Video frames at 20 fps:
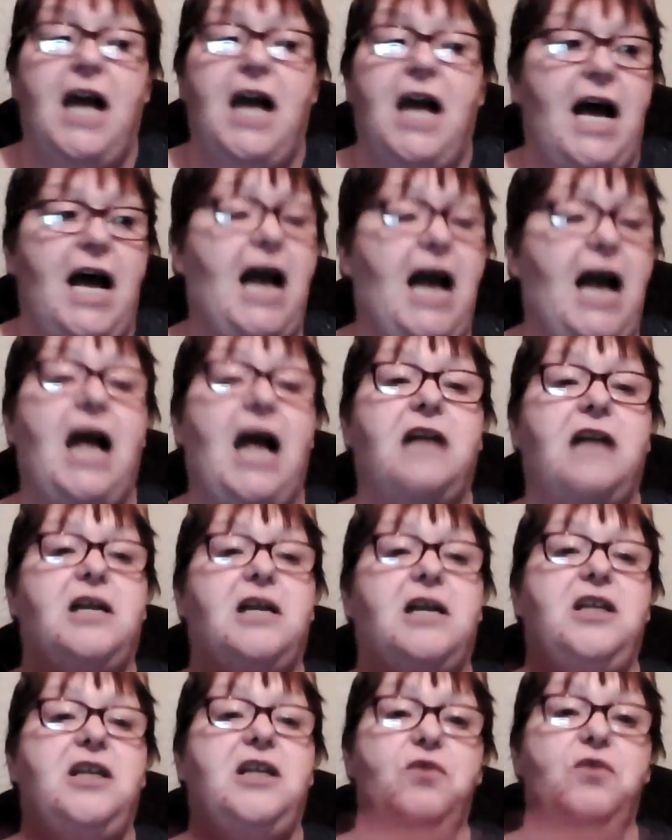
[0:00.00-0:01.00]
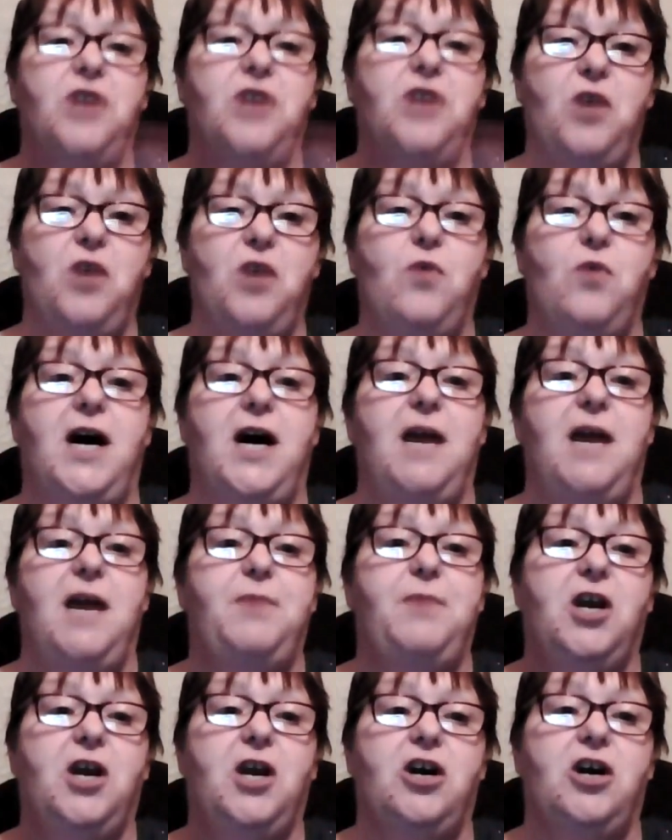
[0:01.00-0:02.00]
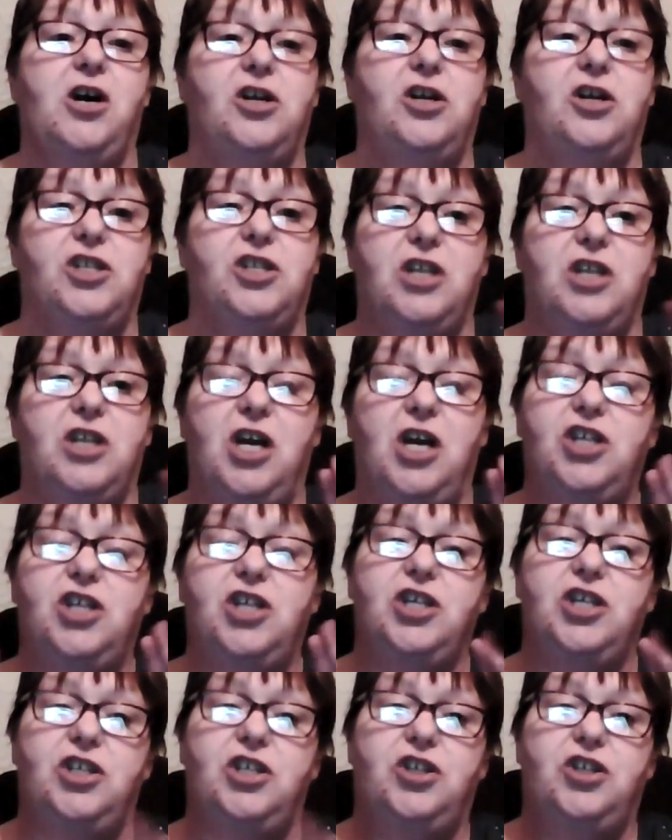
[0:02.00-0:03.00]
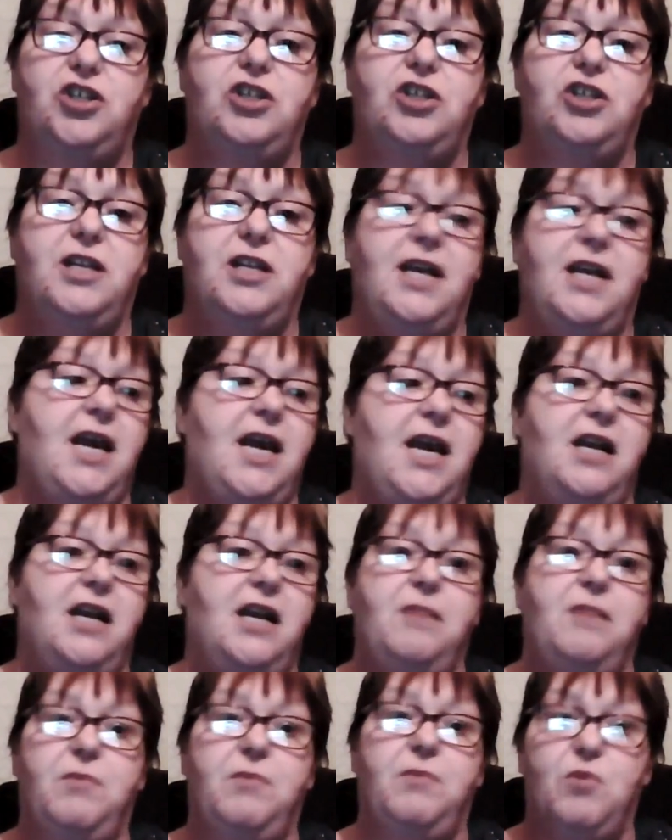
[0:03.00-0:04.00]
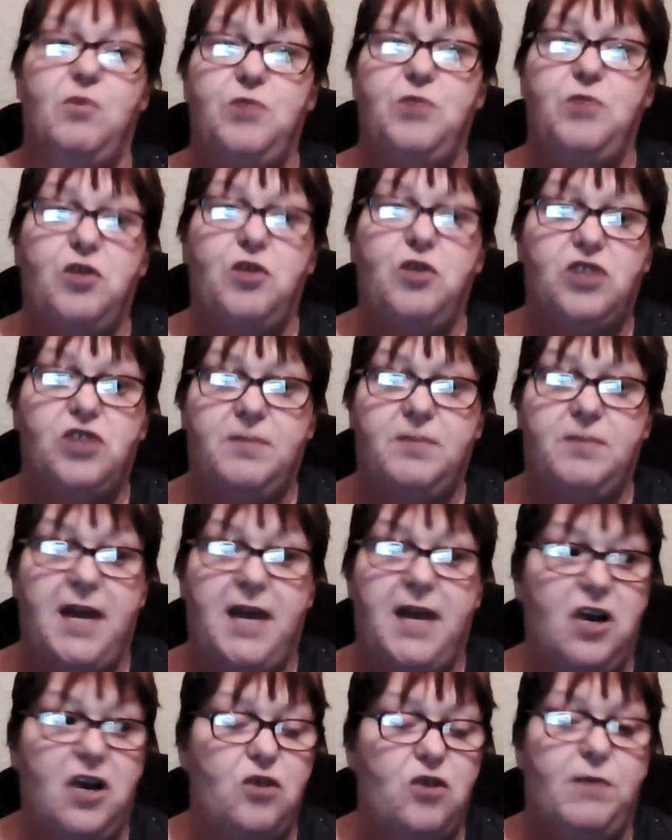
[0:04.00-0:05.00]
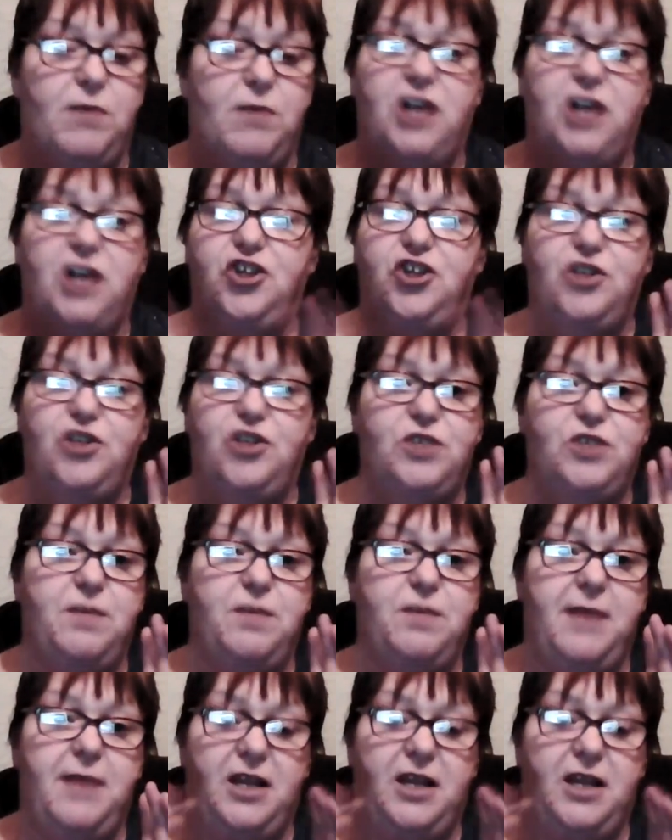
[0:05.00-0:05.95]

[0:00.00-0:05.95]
I don't know why, because as a kid, my mum used to make them, and she used to make.